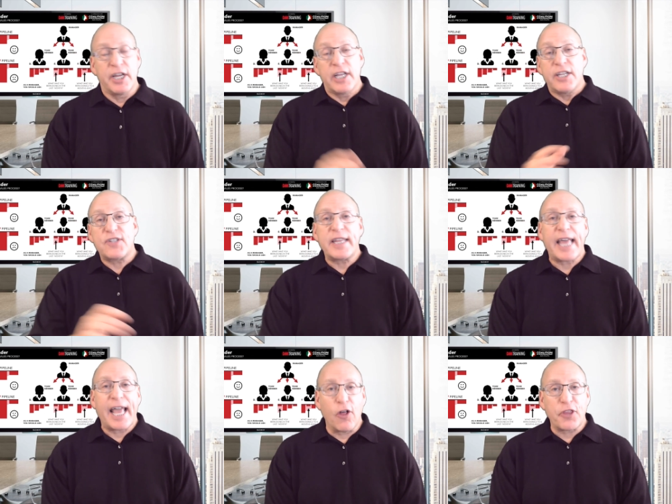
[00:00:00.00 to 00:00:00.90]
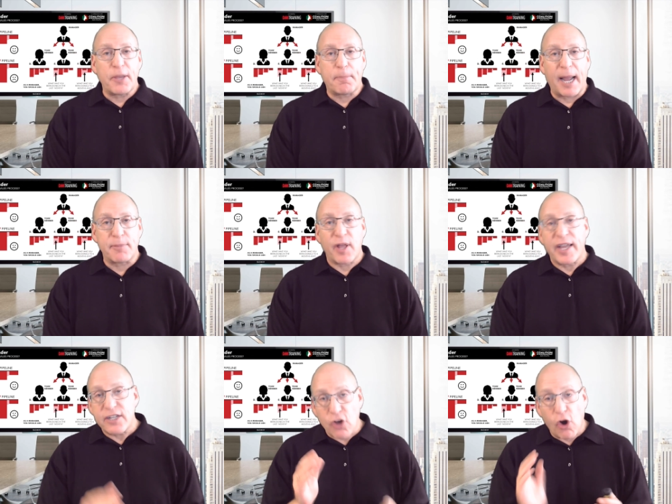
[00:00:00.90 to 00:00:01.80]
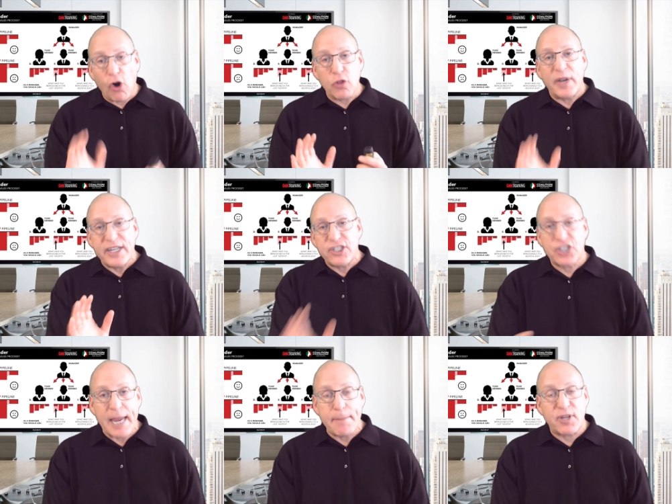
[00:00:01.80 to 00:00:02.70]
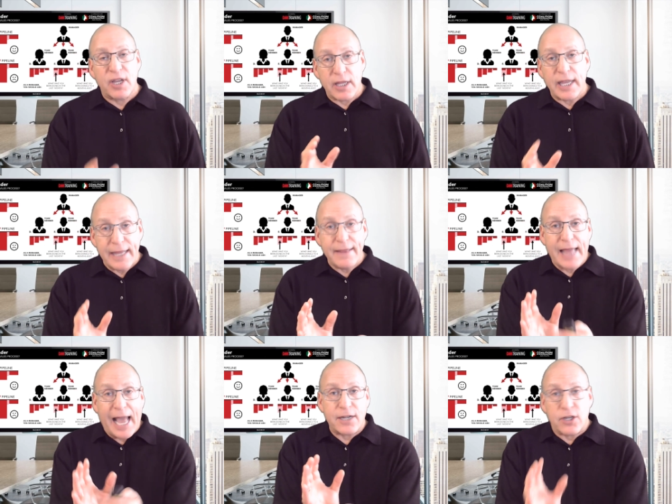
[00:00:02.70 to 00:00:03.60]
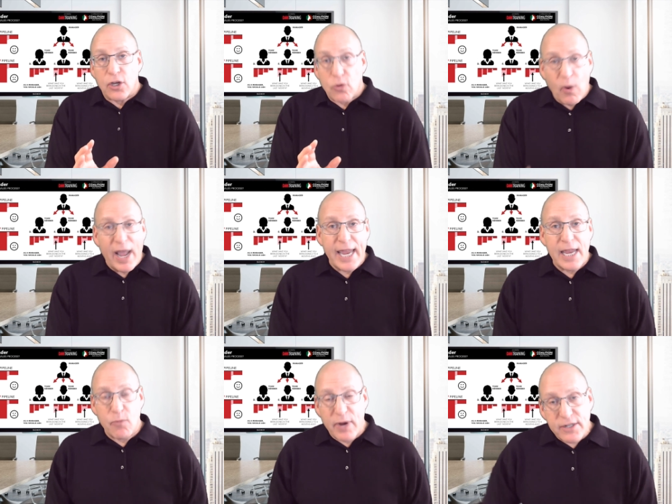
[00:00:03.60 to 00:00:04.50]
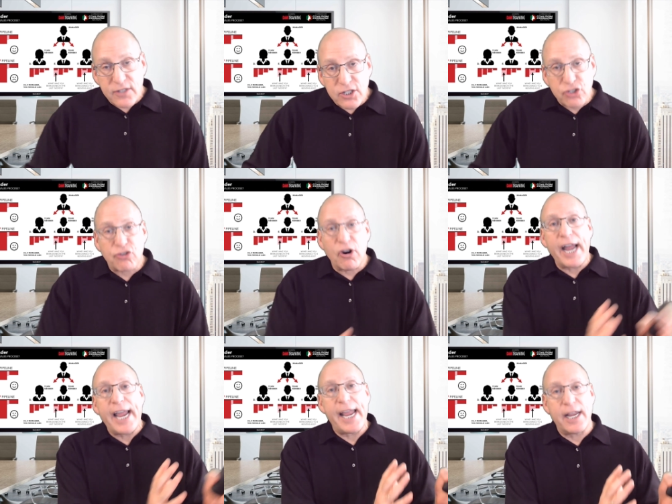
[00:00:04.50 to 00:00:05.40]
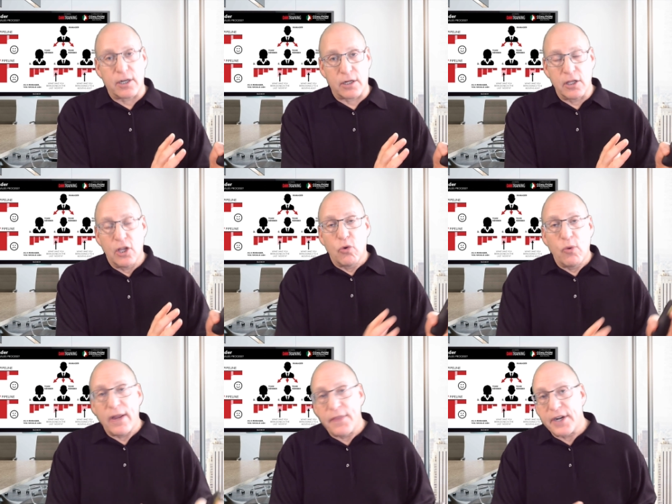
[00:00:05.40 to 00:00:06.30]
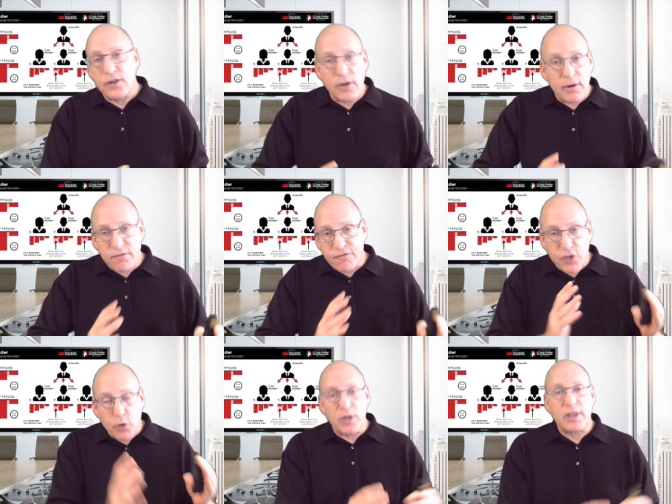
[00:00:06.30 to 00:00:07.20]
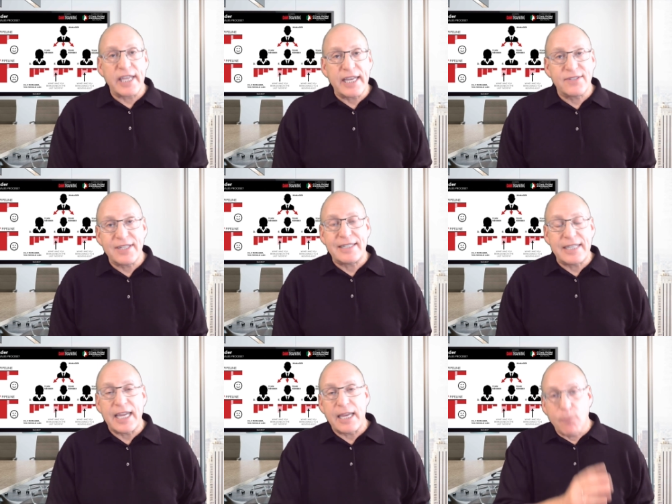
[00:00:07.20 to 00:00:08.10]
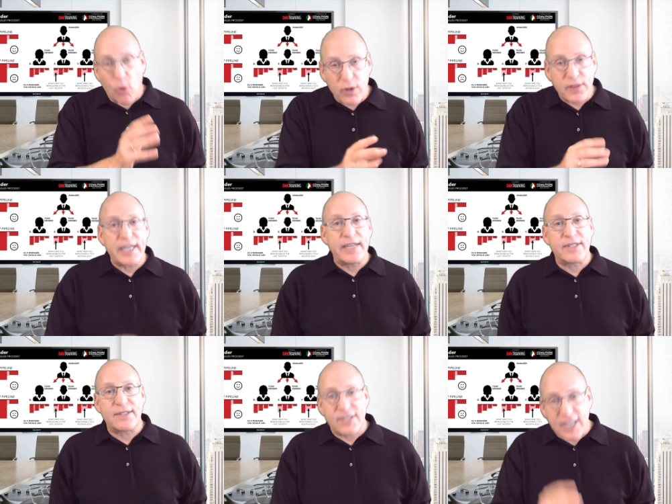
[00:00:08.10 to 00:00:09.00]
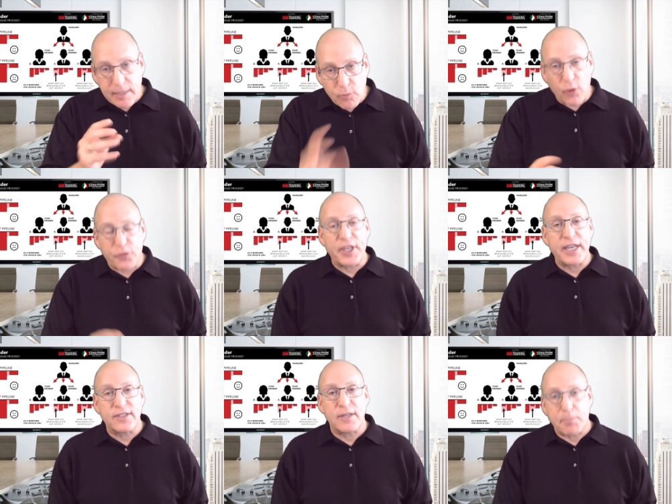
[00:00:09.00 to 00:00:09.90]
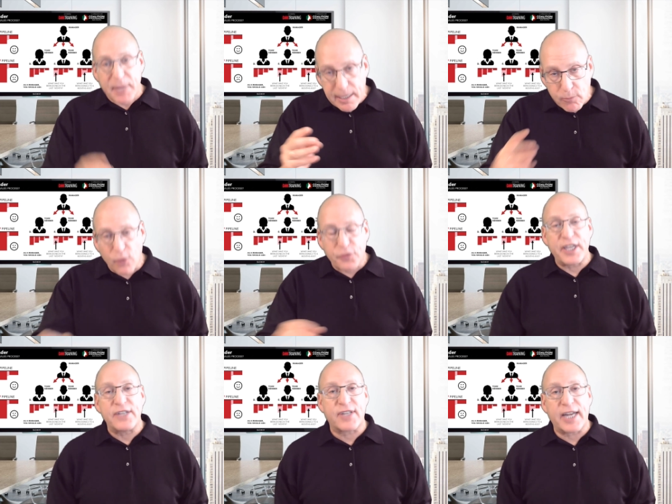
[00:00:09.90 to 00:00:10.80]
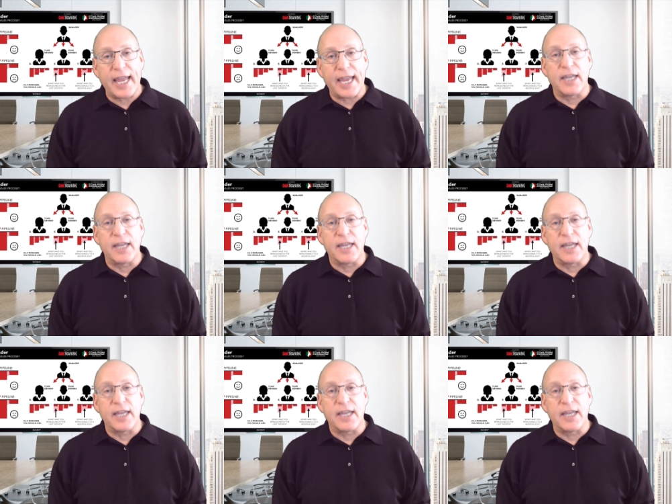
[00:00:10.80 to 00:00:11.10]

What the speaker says: You see, the healthy pipeline is always shaped in that way where it's a triangle, where there are fewer things at D, more things at C, more things at B, more things at A,